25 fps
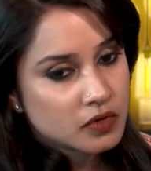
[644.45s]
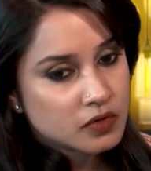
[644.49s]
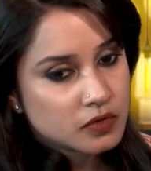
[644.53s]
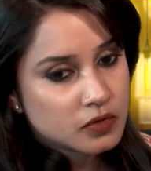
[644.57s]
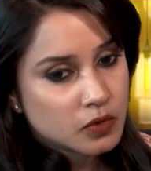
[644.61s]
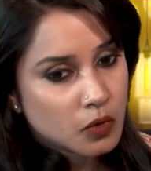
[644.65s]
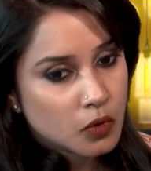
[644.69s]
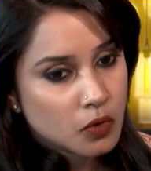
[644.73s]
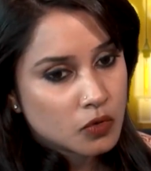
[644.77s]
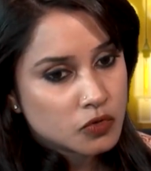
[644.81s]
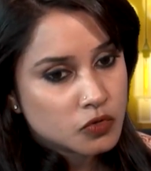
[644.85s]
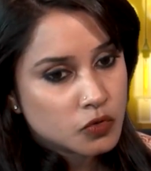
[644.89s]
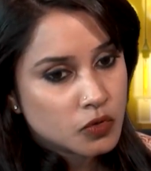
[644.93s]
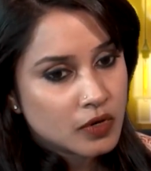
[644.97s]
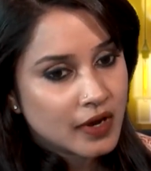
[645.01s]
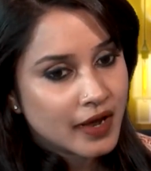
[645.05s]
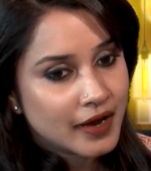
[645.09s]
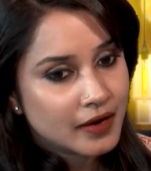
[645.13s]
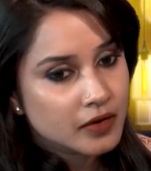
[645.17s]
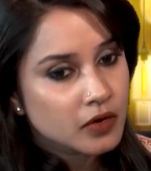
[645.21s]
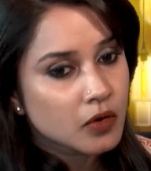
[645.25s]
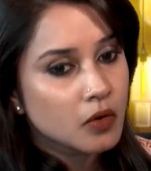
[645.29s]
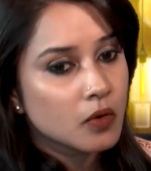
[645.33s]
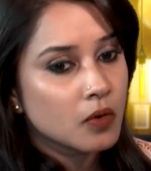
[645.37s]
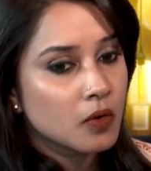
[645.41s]
So to
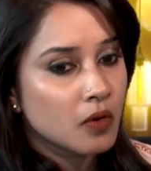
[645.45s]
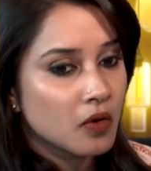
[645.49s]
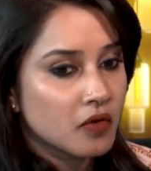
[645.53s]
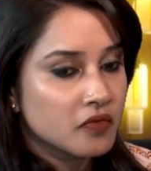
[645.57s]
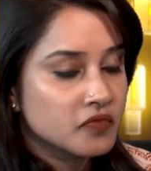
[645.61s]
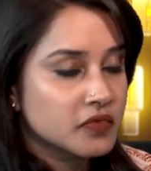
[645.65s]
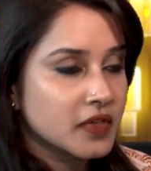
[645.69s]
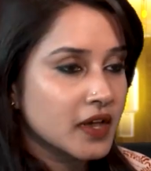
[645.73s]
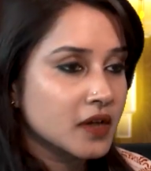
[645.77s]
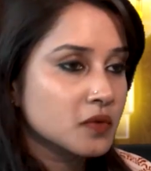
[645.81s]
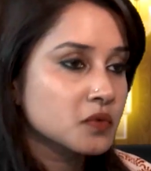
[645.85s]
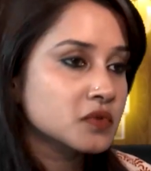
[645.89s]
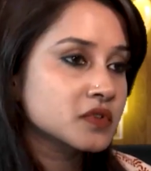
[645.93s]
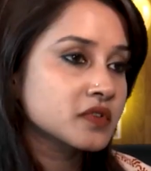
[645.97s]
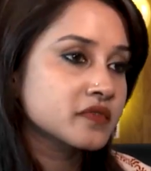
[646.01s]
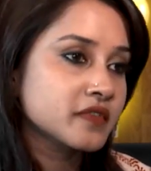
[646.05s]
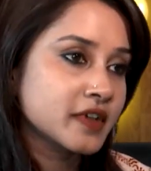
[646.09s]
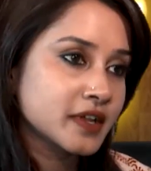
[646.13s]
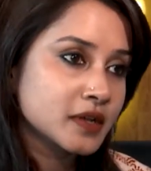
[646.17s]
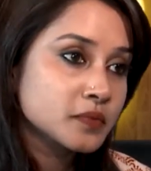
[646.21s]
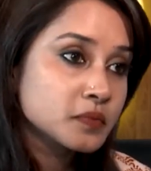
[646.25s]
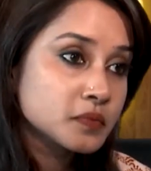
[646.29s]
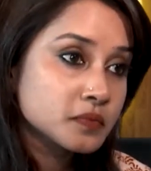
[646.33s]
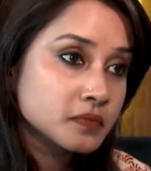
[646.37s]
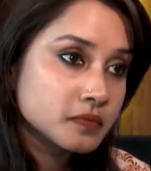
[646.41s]
let go of that was a
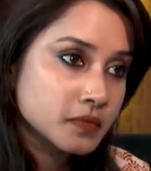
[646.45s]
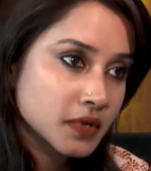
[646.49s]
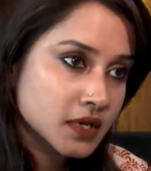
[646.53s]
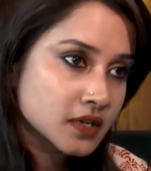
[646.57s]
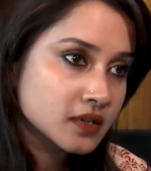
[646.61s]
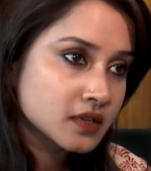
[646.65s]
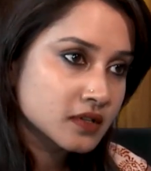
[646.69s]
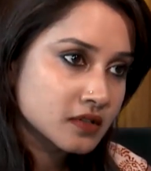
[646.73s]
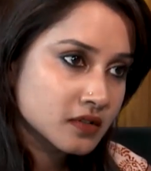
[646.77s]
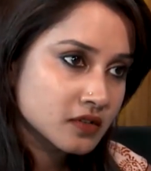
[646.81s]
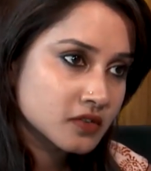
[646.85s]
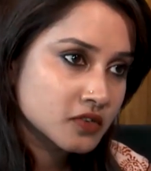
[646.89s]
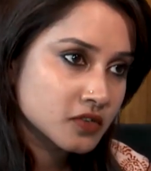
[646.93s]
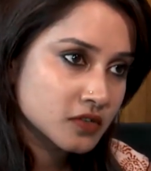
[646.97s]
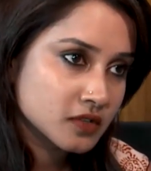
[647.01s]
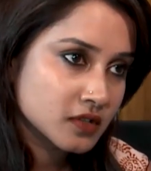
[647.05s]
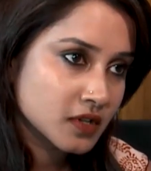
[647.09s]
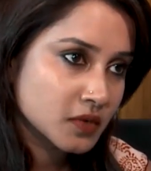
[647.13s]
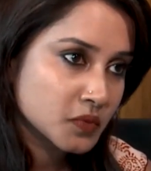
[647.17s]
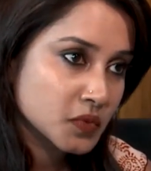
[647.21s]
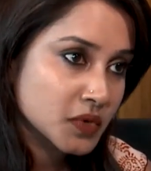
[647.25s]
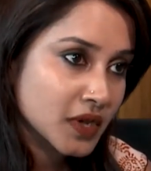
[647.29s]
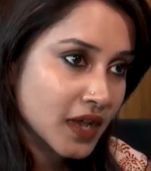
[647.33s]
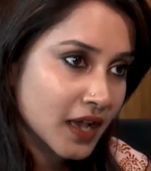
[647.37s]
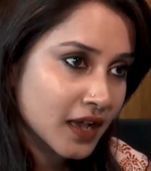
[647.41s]
very big decision
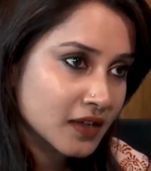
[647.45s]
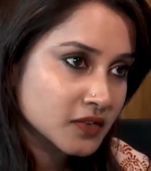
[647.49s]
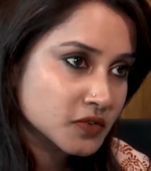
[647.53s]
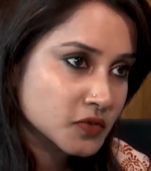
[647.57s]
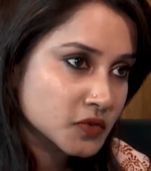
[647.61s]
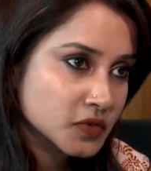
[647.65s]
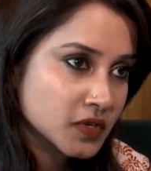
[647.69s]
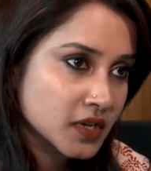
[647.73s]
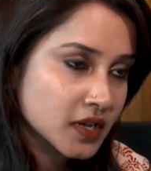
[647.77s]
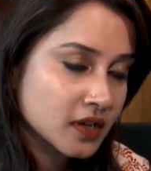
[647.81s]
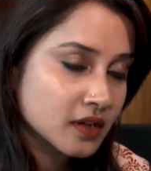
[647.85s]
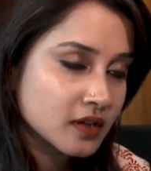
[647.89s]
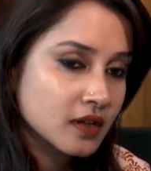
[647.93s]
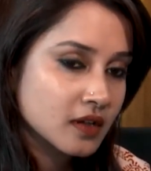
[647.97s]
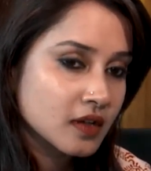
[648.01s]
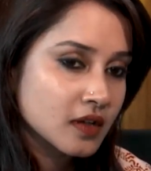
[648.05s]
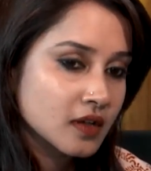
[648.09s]
that we had to take.